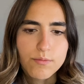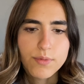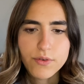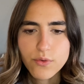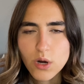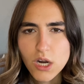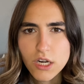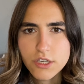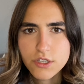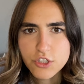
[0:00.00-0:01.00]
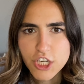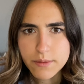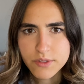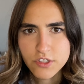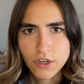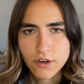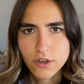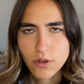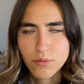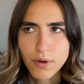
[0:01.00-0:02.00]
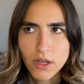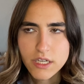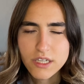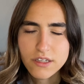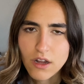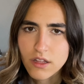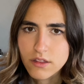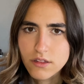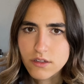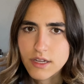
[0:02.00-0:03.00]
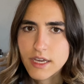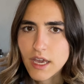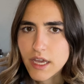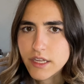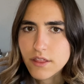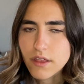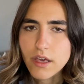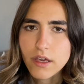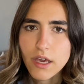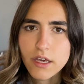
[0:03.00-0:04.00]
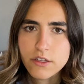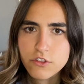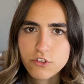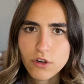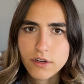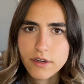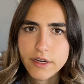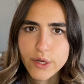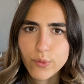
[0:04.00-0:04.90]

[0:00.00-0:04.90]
Before Duchamp's urinal probably did not look like anything extraordinary,